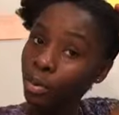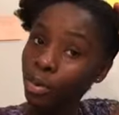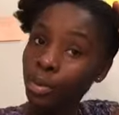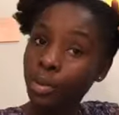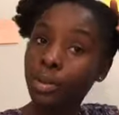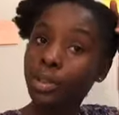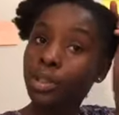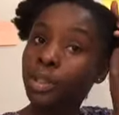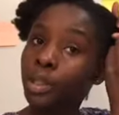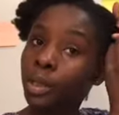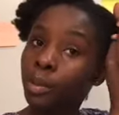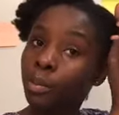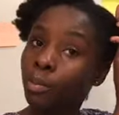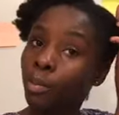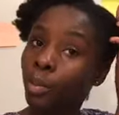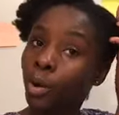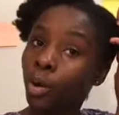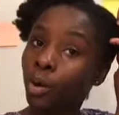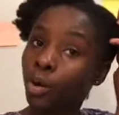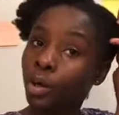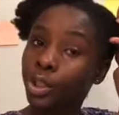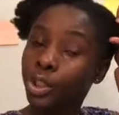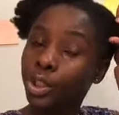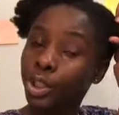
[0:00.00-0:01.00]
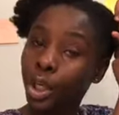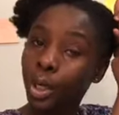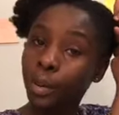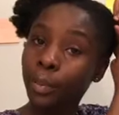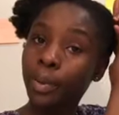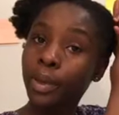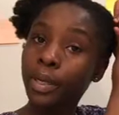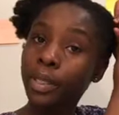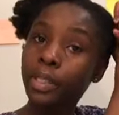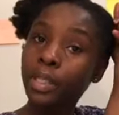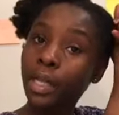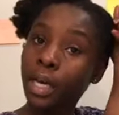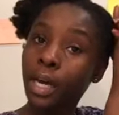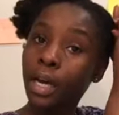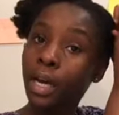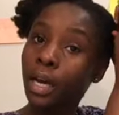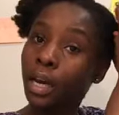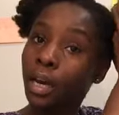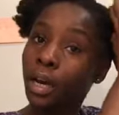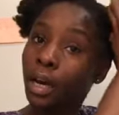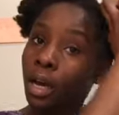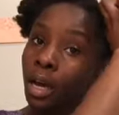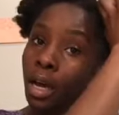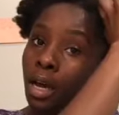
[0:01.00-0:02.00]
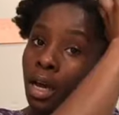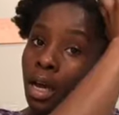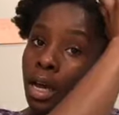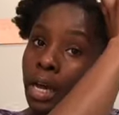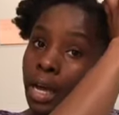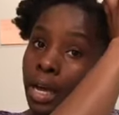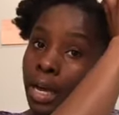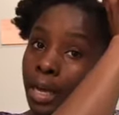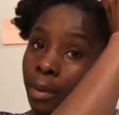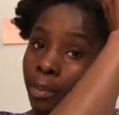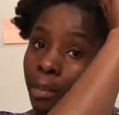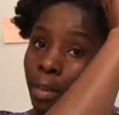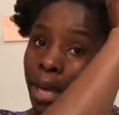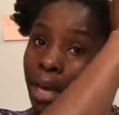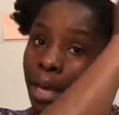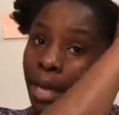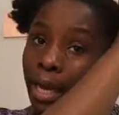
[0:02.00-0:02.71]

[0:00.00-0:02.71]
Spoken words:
put some more shea butter in my